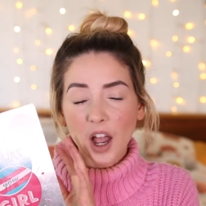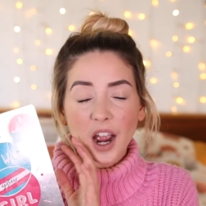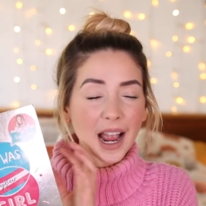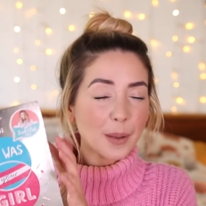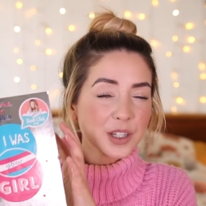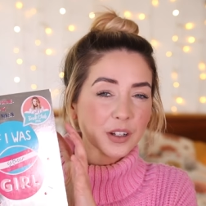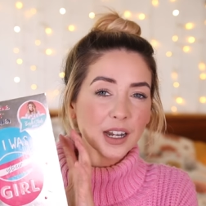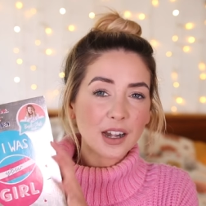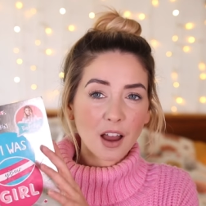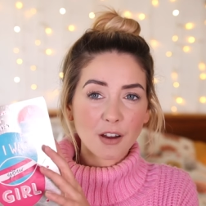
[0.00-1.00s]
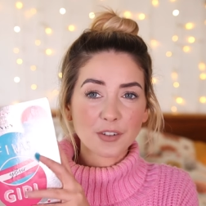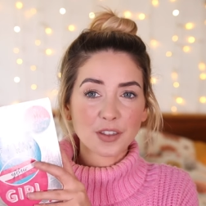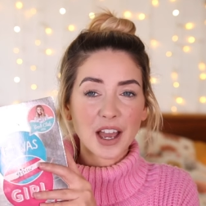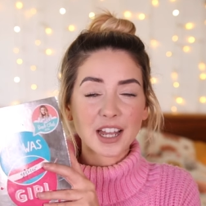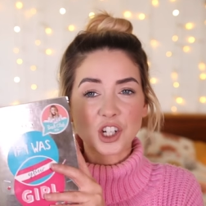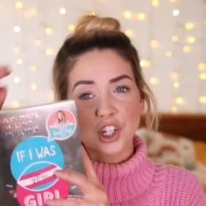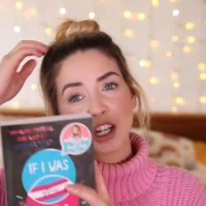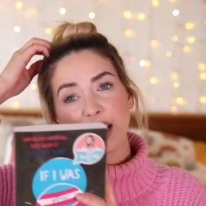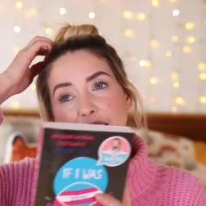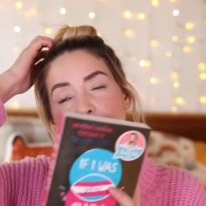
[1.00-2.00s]
I absolutely love that
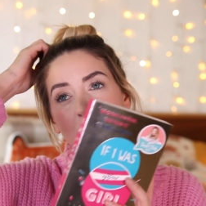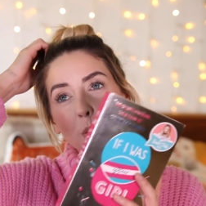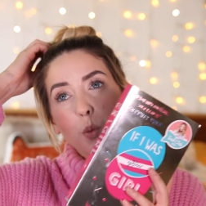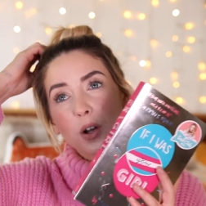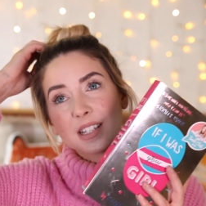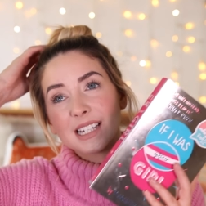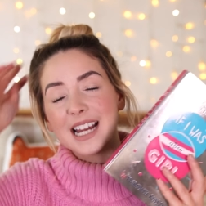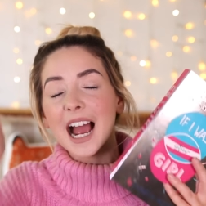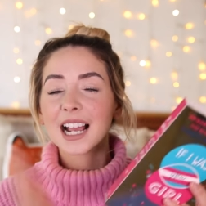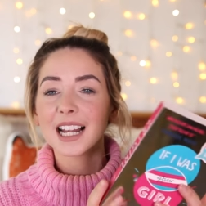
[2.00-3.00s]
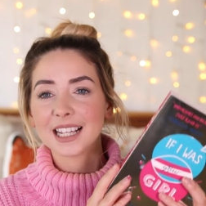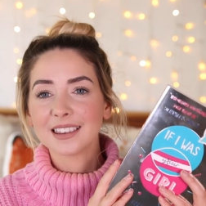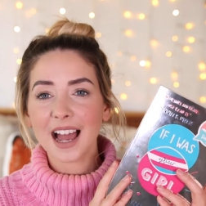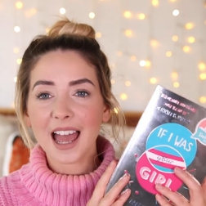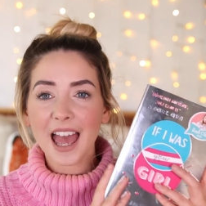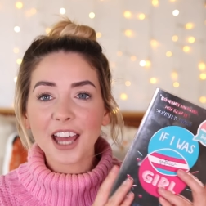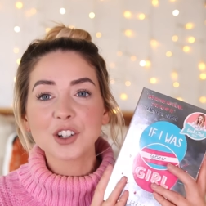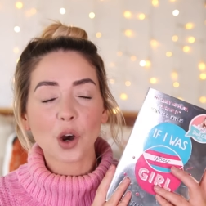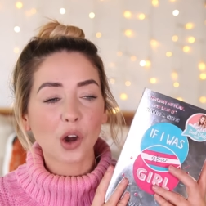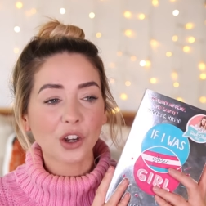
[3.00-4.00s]
she was tackling that
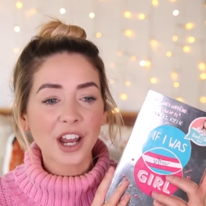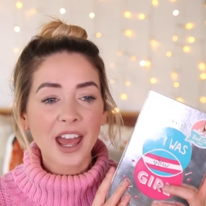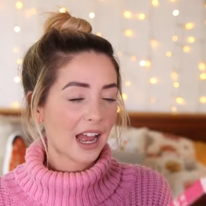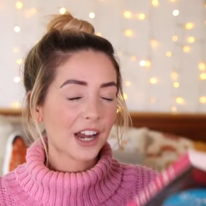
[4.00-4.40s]
head on